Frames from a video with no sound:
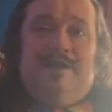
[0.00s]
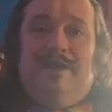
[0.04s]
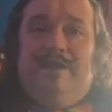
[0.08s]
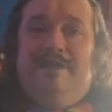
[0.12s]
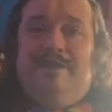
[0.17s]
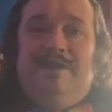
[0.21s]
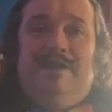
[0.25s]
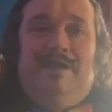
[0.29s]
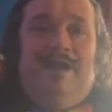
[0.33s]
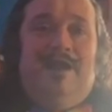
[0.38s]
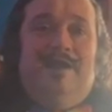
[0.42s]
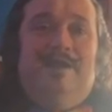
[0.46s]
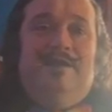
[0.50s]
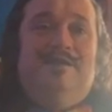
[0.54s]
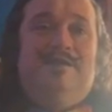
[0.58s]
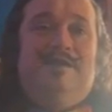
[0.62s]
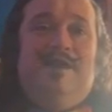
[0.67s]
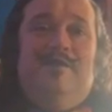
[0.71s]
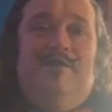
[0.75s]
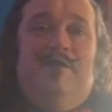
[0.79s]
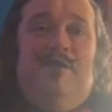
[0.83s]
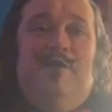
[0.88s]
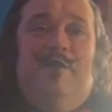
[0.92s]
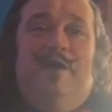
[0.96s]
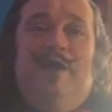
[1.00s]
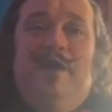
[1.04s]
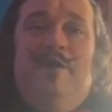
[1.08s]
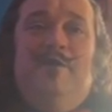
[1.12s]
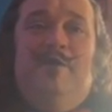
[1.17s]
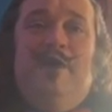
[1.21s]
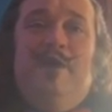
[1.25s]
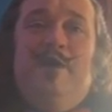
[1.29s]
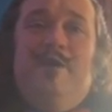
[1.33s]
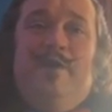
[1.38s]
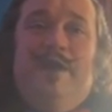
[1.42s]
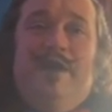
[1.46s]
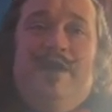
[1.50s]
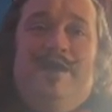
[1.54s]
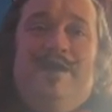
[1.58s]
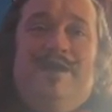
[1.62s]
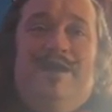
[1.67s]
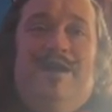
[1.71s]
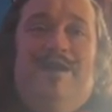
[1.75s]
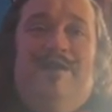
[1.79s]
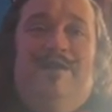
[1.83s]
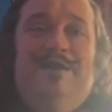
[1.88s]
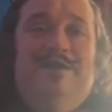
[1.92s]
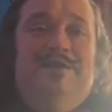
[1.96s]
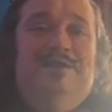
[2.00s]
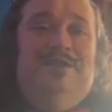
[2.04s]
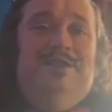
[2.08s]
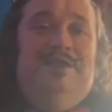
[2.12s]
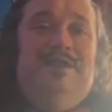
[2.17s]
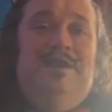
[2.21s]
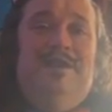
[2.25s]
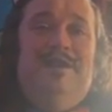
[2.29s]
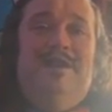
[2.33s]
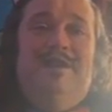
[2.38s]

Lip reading: 1987 when I went away to college.